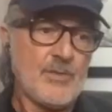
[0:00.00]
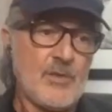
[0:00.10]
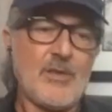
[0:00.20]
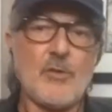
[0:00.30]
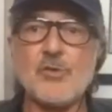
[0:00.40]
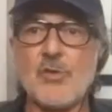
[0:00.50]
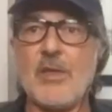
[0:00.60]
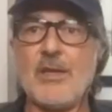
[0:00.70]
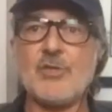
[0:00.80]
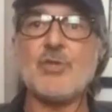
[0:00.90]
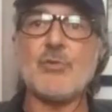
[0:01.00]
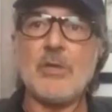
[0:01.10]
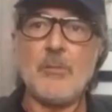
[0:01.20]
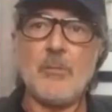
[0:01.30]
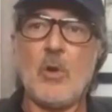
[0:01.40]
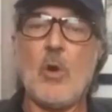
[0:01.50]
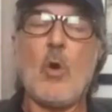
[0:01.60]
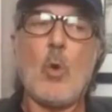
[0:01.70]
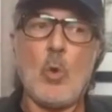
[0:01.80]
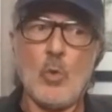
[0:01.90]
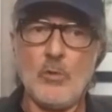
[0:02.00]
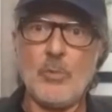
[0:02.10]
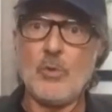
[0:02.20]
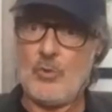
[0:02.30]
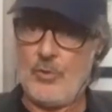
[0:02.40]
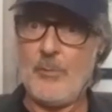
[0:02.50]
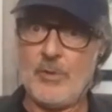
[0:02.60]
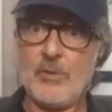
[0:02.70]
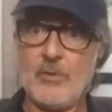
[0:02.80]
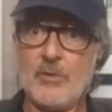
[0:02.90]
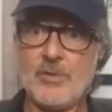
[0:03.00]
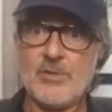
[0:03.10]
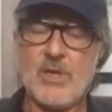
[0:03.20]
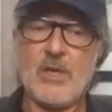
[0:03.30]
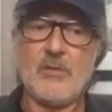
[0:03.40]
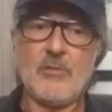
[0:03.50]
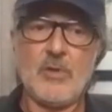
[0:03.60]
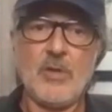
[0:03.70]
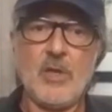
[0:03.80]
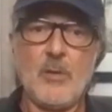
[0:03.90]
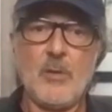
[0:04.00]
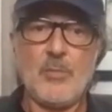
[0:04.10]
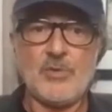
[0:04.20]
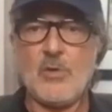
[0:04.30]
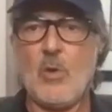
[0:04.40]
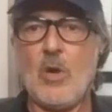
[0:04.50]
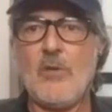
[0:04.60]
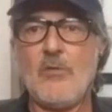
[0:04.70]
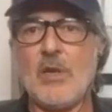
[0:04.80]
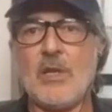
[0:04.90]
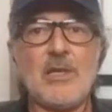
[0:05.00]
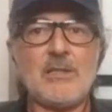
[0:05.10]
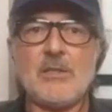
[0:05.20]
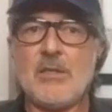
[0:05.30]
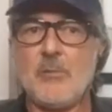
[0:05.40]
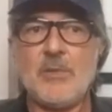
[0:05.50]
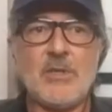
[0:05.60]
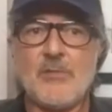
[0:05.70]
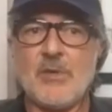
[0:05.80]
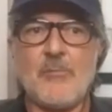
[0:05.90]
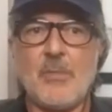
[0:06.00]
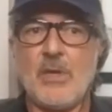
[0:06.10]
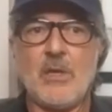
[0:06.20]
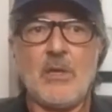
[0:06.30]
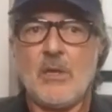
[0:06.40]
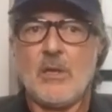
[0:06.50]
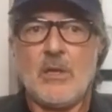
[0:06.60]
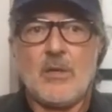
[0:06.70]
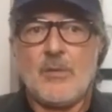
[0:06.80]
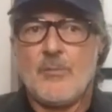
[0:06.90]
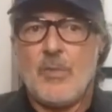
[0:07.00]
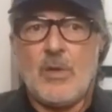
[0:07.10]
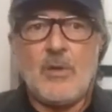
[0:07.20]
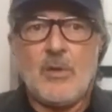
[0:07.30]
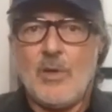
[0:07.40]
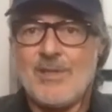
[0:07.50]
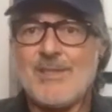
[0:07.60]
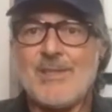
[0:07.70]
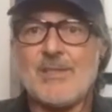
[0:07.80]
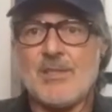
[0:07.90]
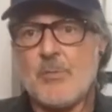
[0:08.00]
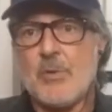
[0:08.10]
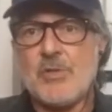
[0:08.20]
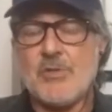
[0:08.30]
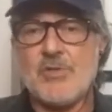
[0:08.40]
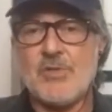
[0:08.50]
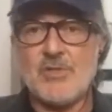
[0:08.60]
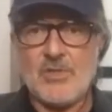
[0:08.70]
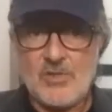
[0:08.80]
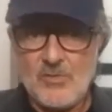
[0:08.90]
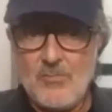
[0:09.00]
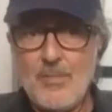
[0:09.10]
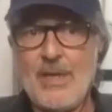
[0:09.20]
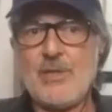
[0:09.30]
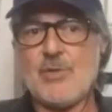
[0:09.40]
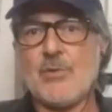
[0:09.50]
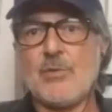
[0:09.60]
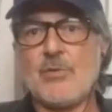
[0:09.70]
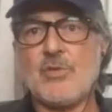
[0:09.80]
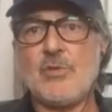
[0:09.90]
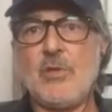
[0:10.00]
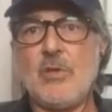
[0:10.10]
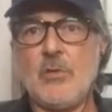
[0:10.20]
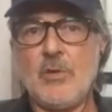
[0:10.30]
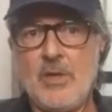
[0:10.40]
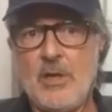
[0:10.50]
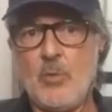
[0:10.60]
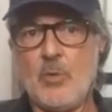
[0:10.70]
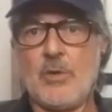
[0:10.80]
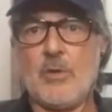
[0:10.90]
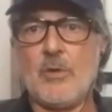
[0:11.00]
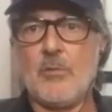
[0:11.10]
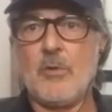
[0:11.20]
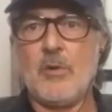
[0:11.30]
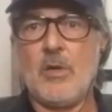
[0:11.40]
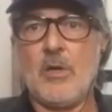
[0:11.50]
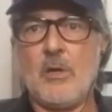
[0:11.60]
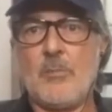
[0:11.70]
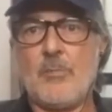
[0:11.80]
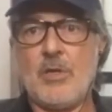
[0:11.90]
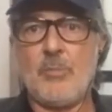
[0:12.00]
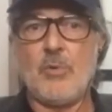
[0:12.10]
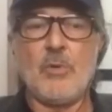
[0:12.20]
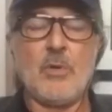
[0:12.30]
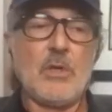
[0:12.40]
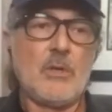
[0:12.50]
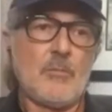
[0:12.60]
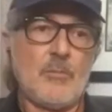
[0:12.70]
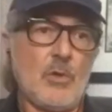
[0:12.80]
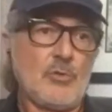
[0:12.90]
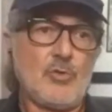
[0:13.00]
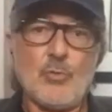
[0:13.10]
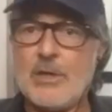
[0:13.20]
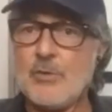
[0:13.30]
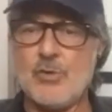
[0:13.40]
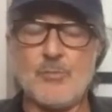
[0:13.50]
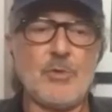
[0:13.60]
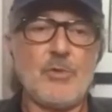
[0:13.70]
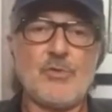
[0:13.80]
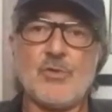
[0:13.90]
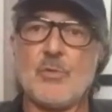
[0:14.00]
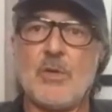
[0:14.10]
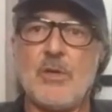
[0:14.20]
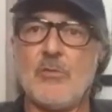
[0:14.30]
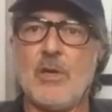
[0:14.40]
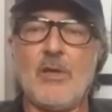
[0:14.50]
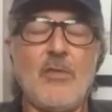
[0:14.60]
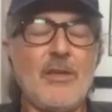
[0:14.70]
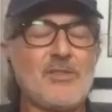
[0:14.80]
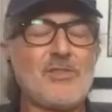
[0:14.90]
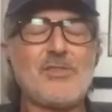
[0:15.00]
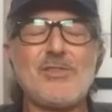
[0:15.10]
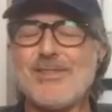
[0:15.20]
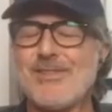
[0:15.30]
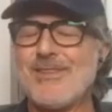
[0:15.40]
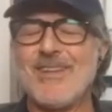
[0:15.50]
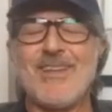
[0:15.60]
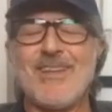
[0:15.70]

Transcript: so like those are the extreme horrible criminal side of it but so often i can't tell you how many times i've met you know assistants personal assistants to major studio and network uh, people directors producers whatever and it's just